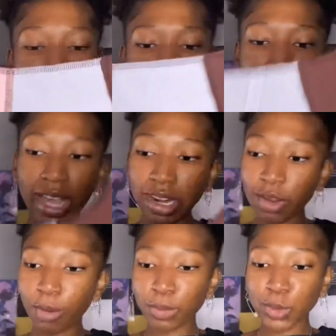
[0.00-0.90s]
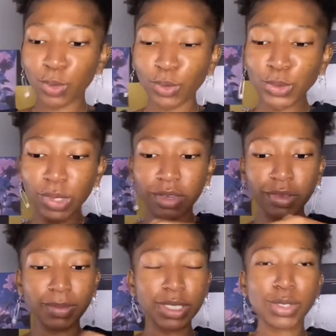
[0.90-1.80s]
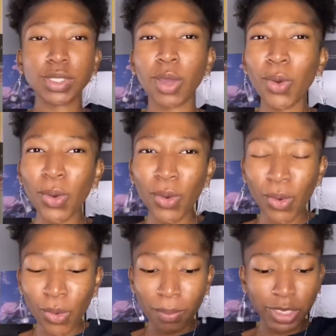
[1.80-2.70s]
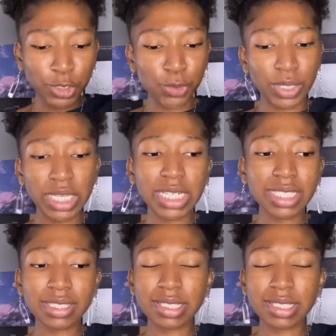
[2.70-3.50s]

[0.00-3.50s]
the color combos were also giving me so much uniqueness